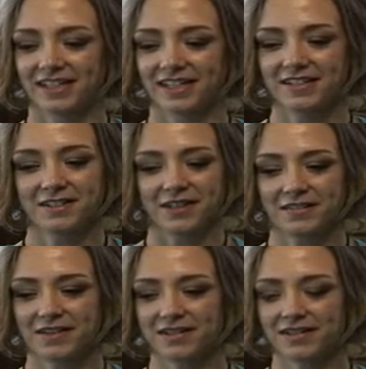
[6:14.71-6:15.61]
I don't know,
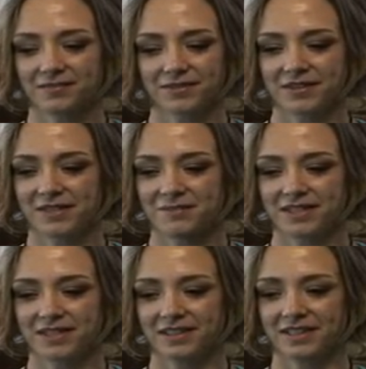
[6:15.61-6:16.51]
I've had some really
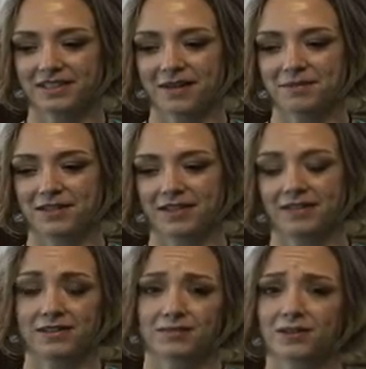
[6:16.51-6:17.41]
amazing things happening
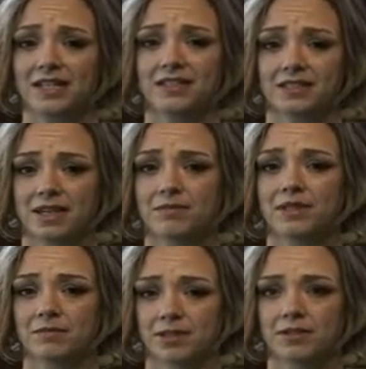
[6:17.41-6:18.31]
and some great things
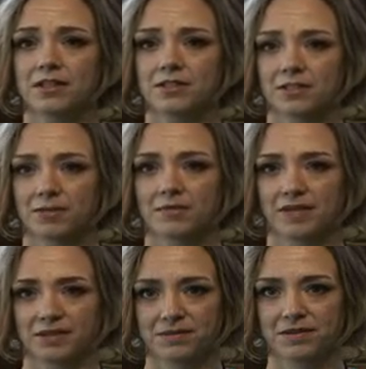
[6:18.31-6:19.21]
happening in my relationship with my
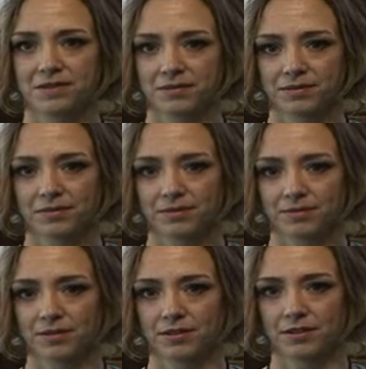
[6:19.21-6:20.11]
husband too.
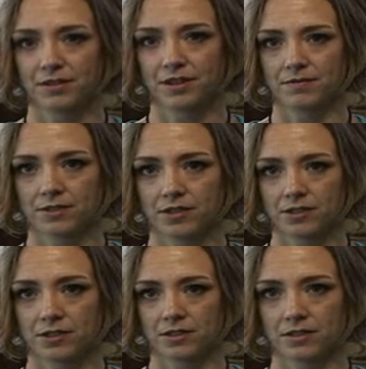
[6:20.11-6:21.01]
Some really good
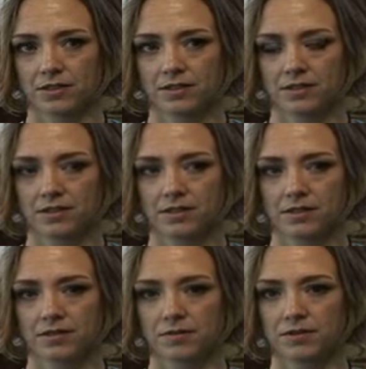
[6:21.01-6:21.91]
conversations and,
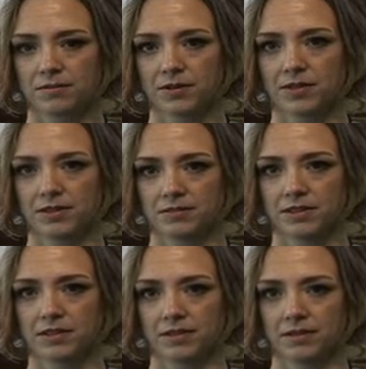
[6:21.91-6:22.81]
deeper
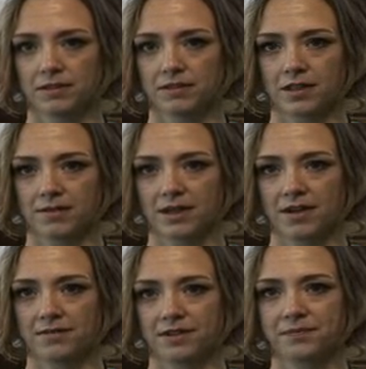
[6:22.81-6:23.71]
intimacy that's coming
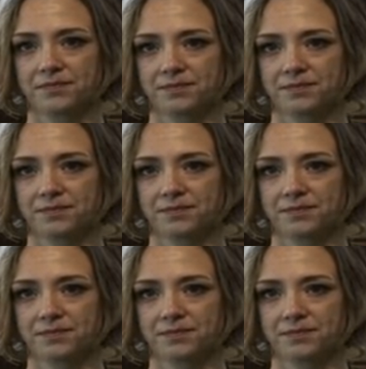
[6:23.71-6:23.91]
out of it.